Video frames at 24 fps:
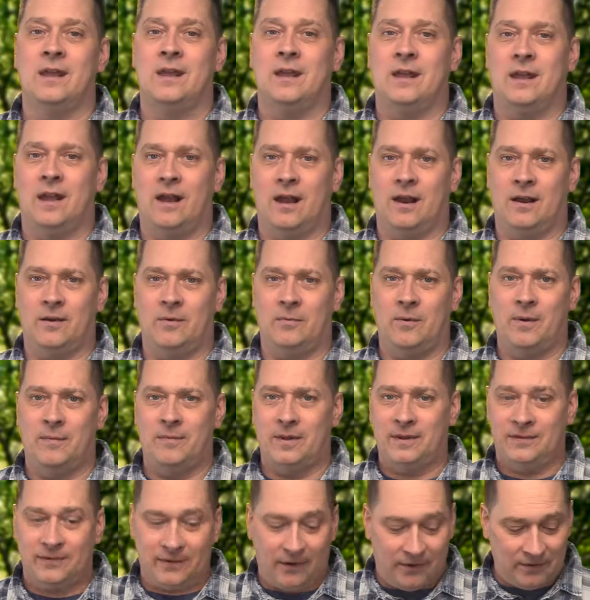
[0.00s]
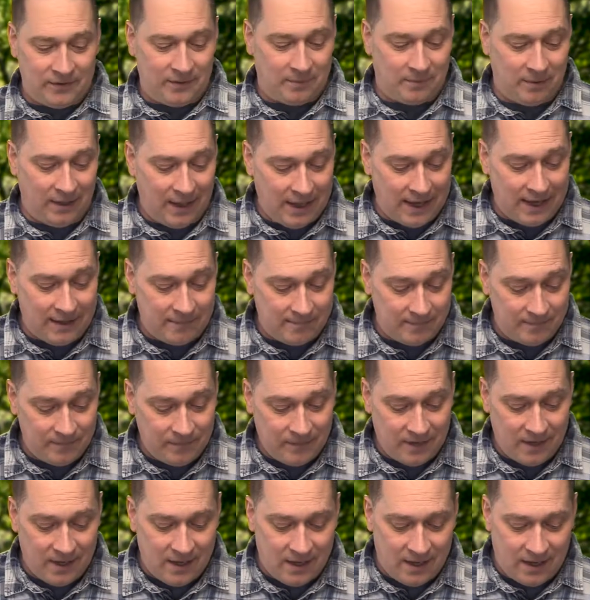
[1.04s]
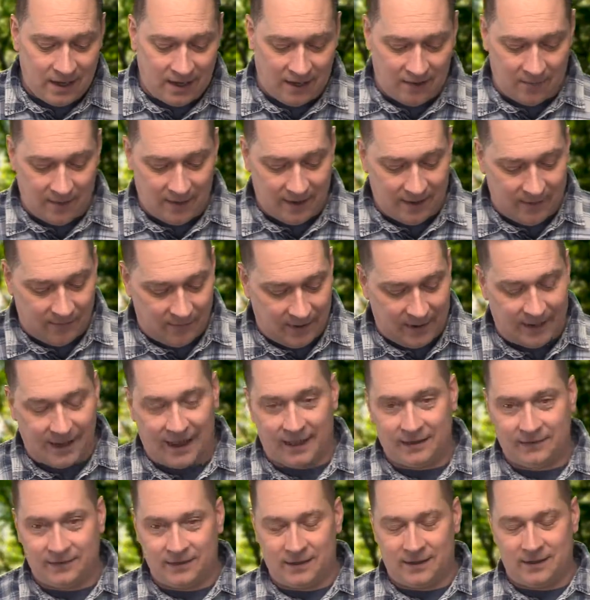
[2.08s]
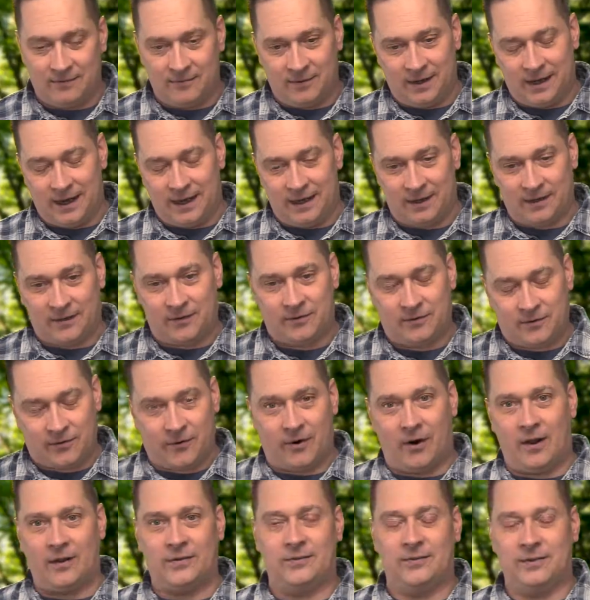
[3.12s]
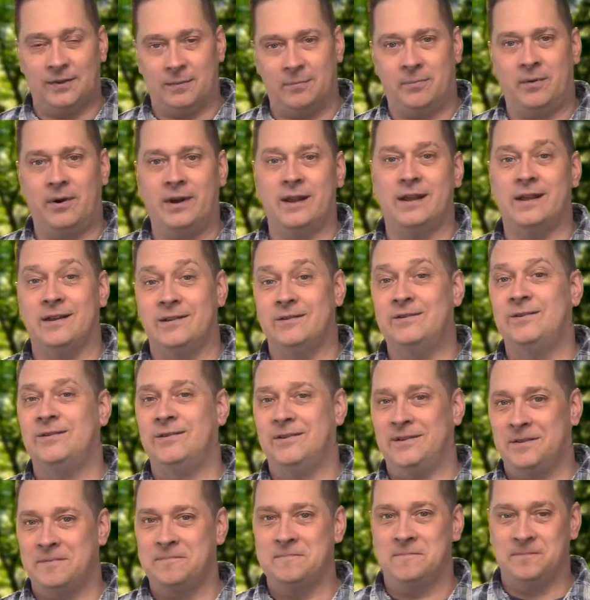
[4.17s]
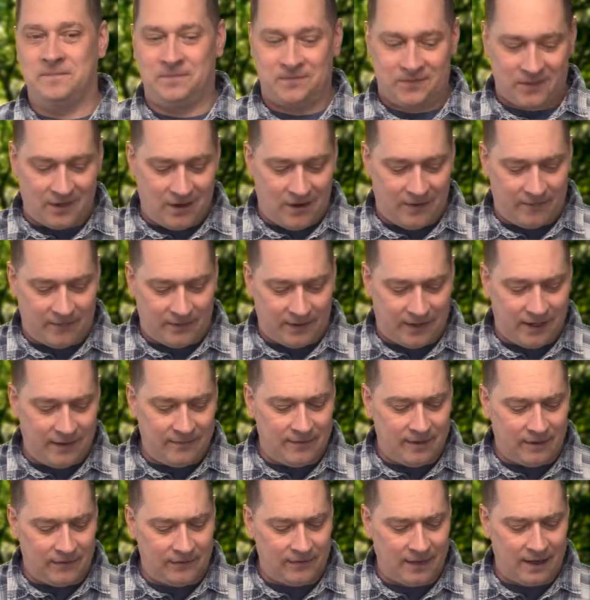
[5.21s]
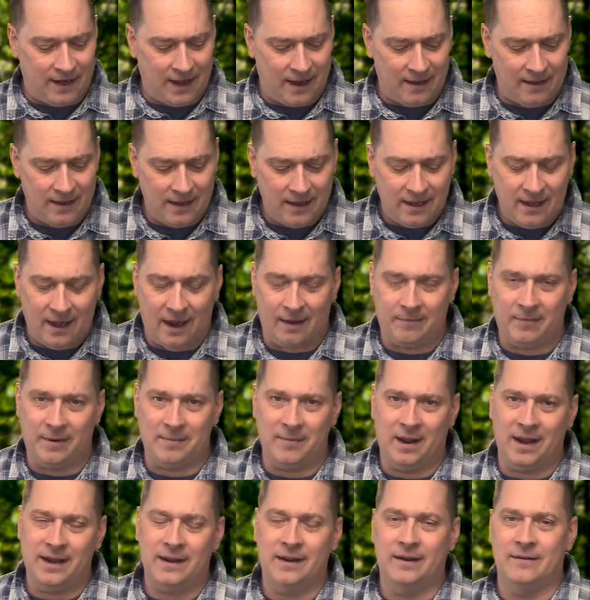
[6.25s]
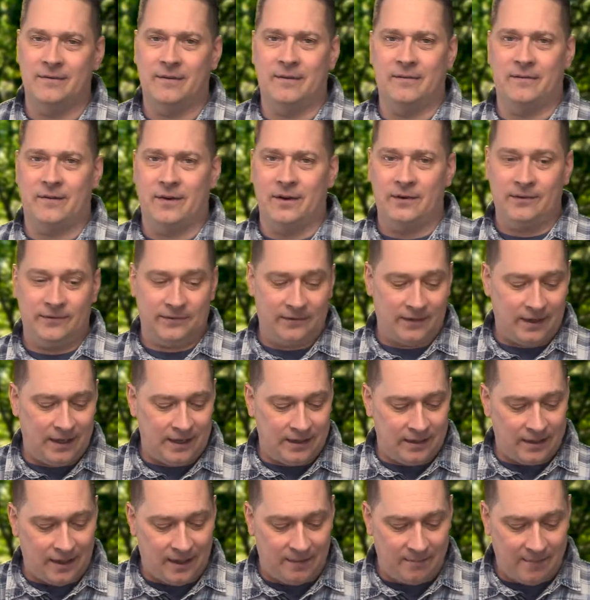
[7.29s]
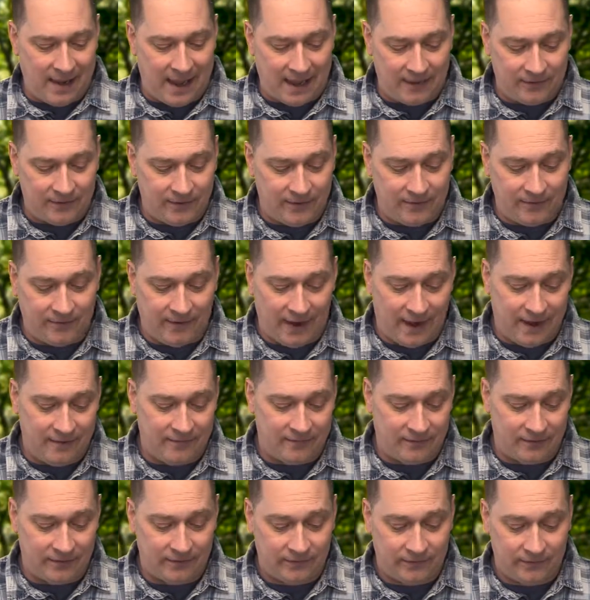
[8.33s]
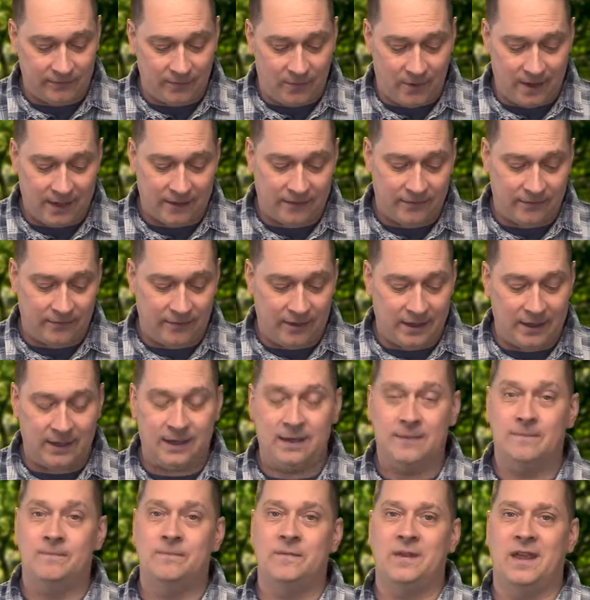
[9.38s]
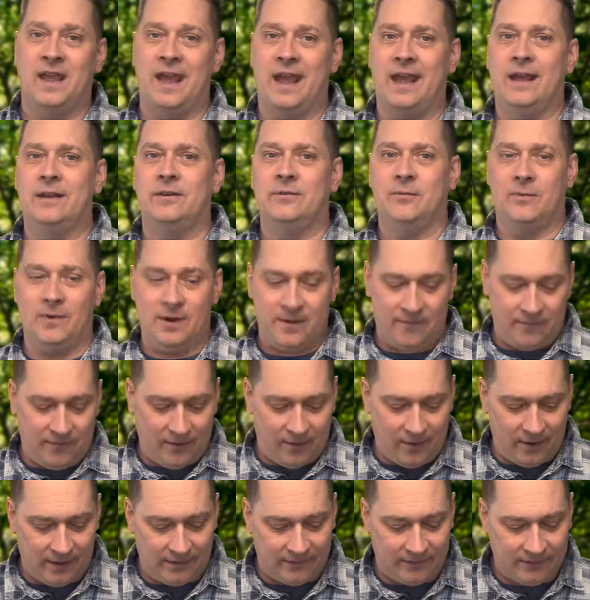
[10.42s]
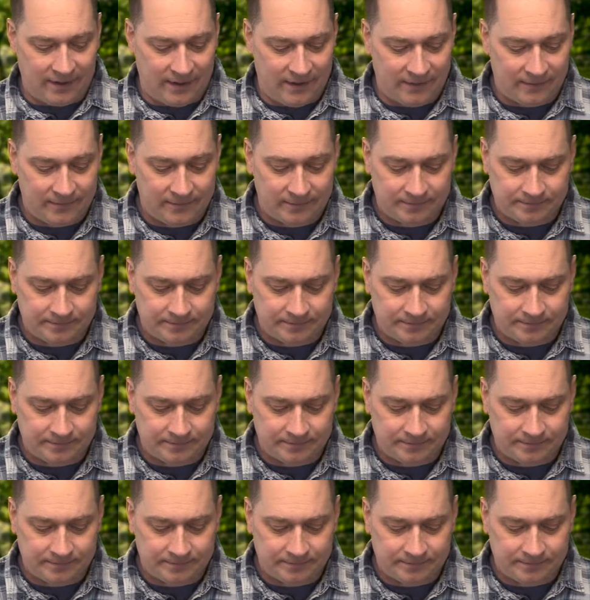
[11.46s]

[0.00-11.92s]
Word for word: when we start to blame uh, we, we got to we got to cross the bridge of forgiveness. And I, I'm reminded of a verse in uh, Matthew 5, verse 23 and 24. It says,